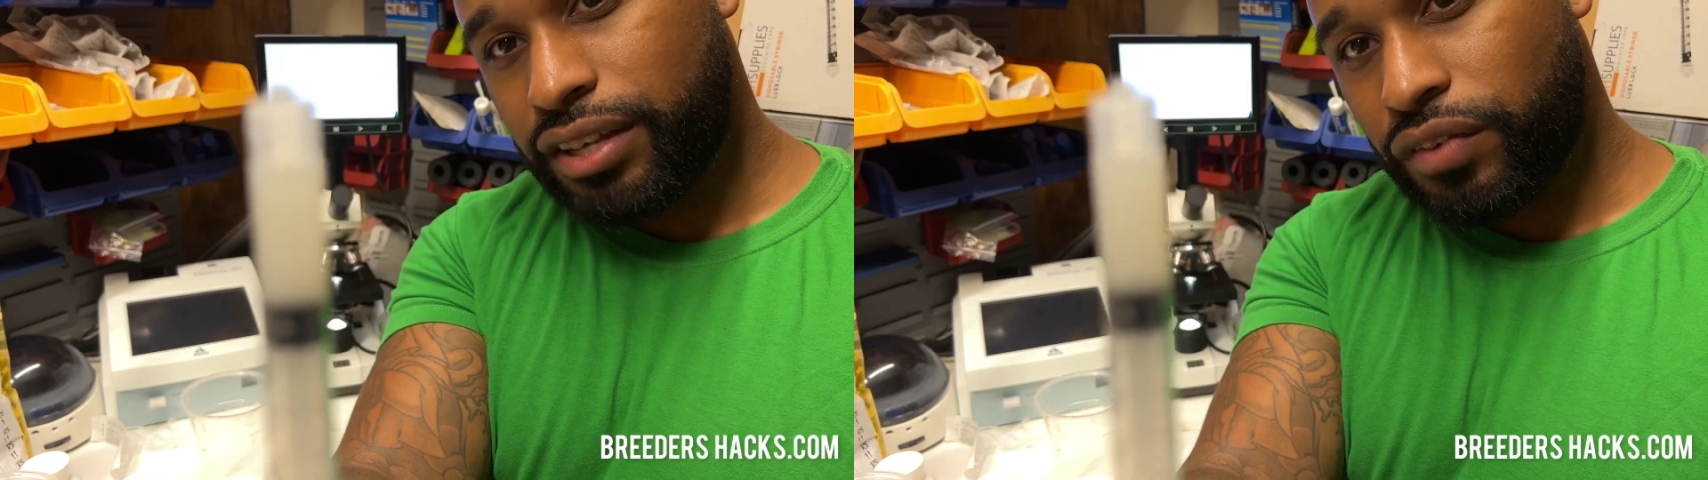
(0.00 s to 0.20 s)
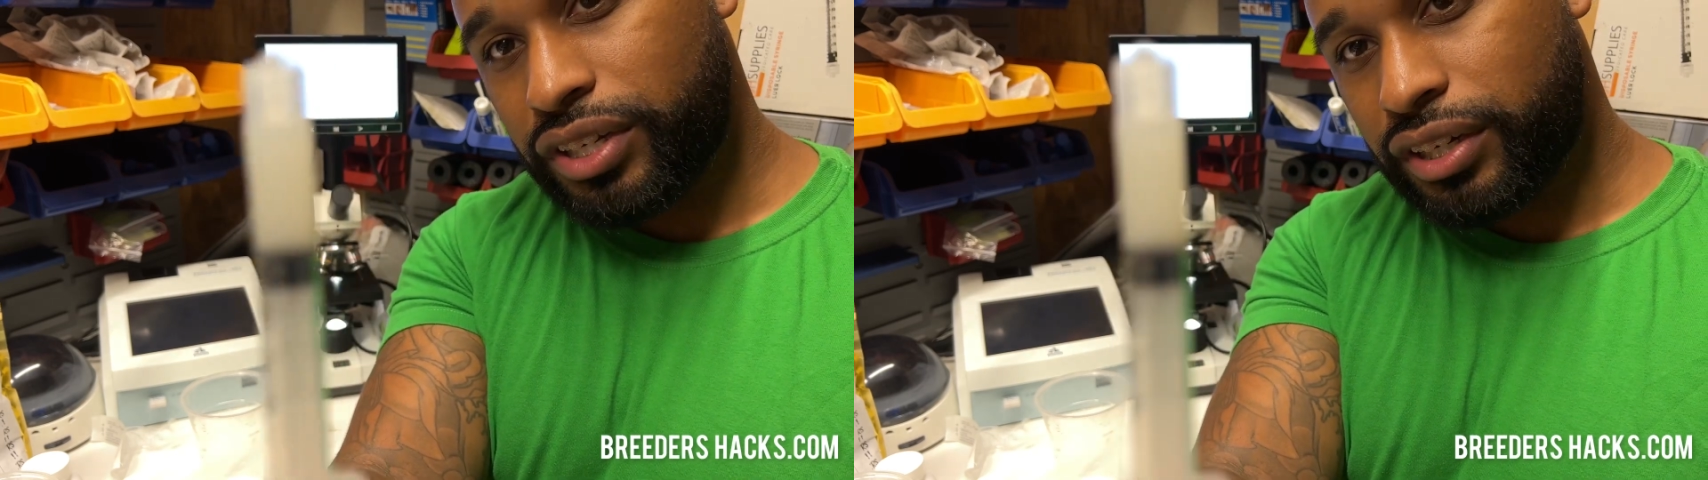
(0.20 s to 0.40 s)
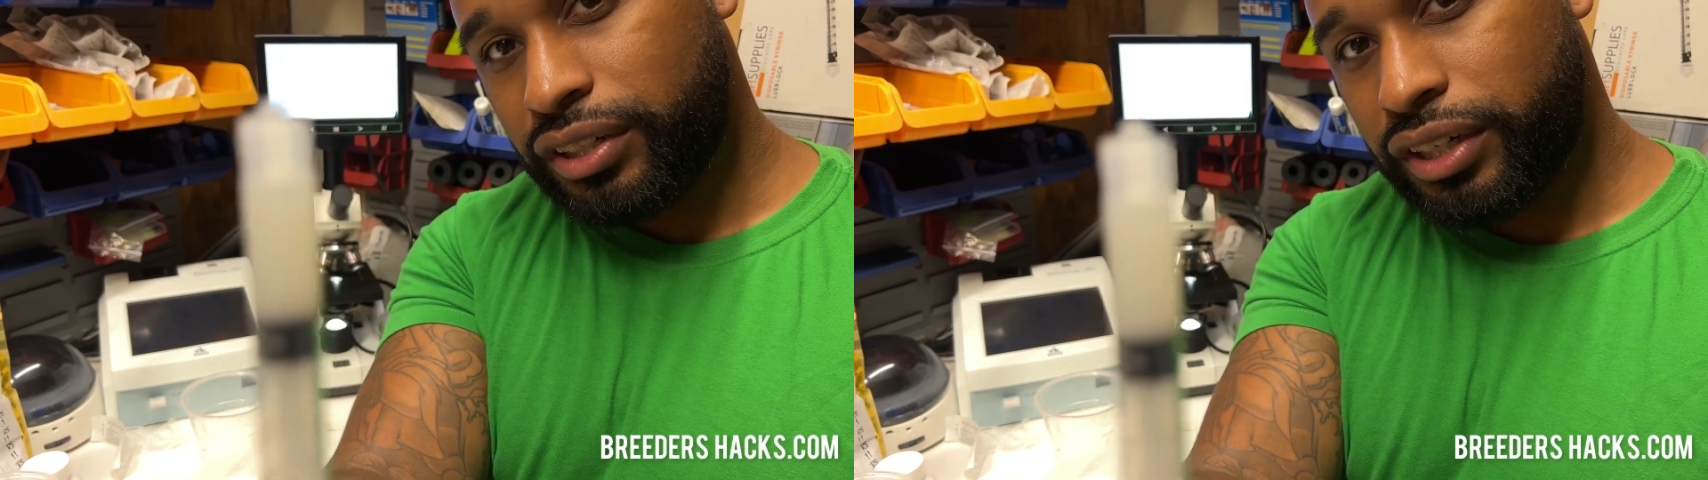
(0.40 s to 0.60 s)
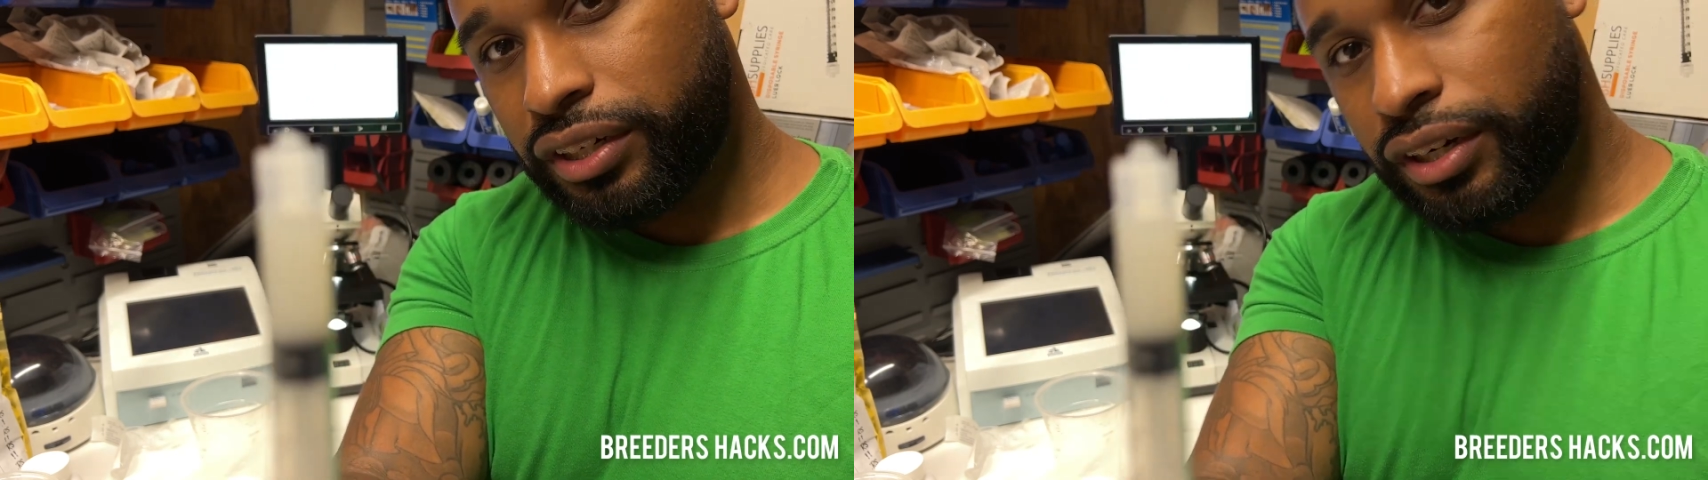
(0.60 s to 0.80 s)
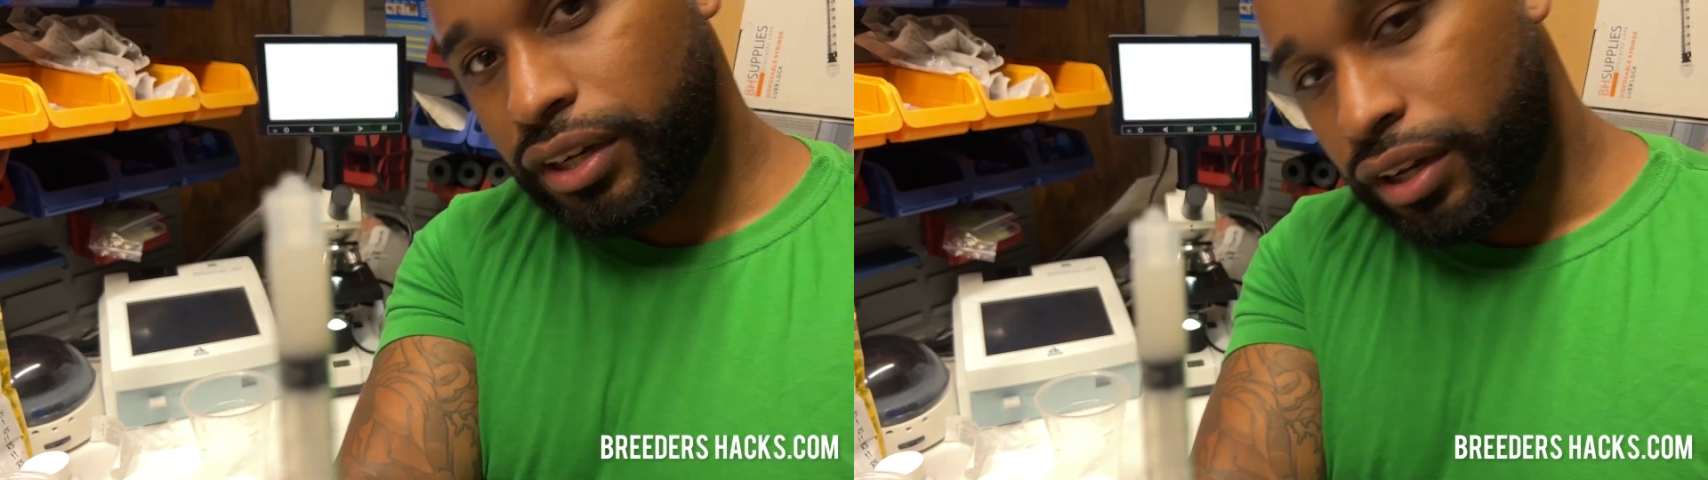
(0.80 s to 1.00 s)
if it's
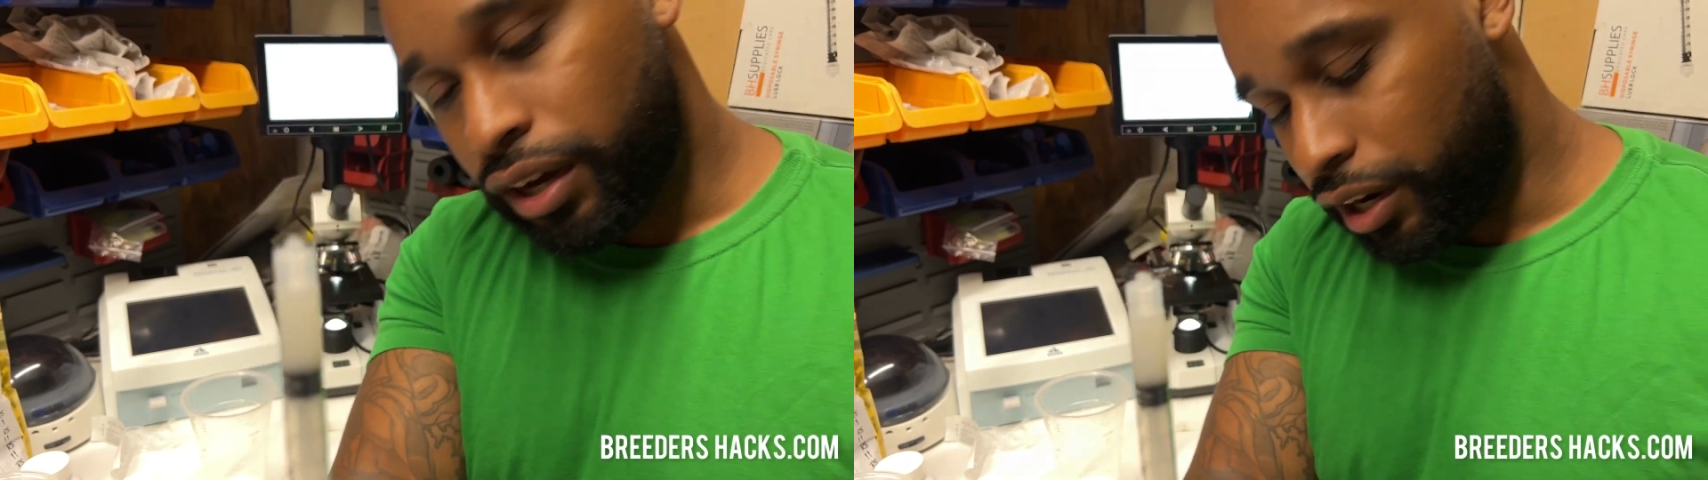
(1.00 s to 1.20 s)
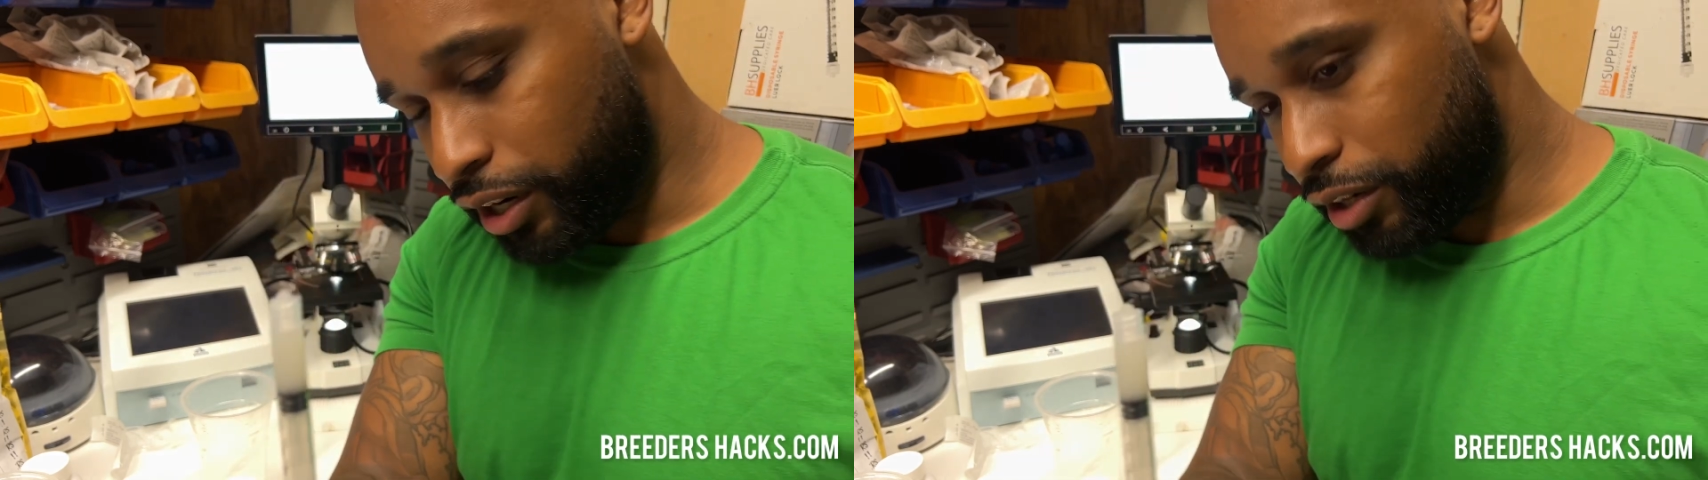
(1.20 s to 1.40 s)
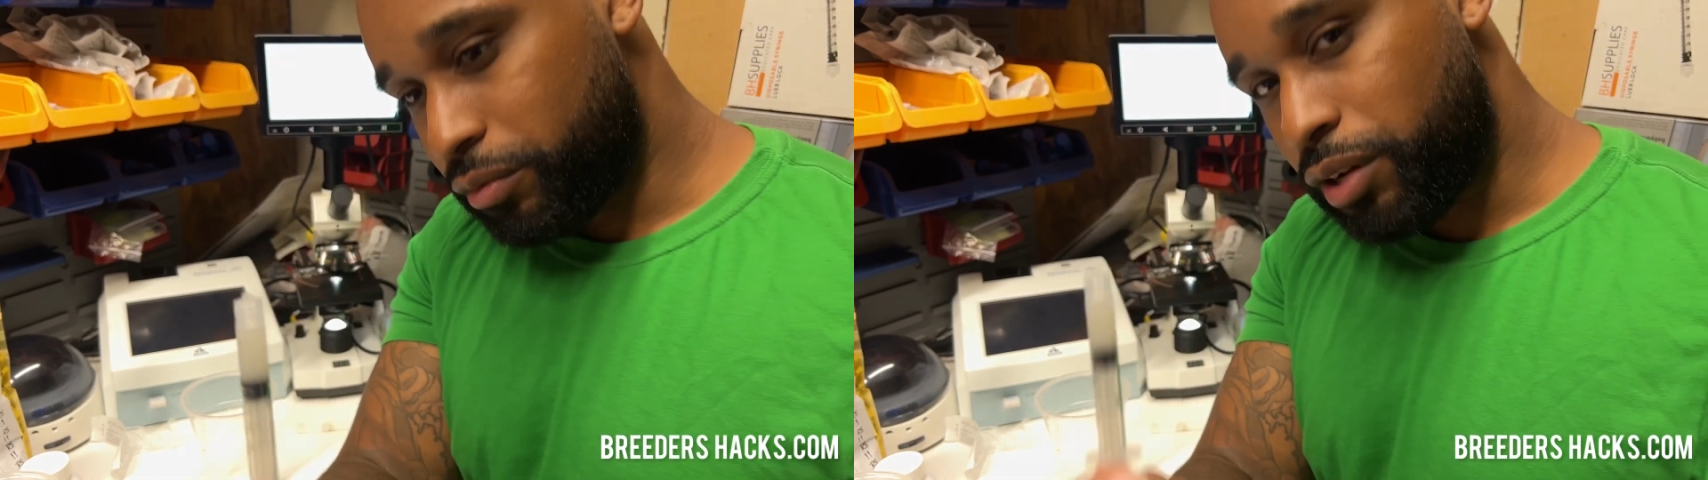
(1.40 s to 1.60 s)
clear, there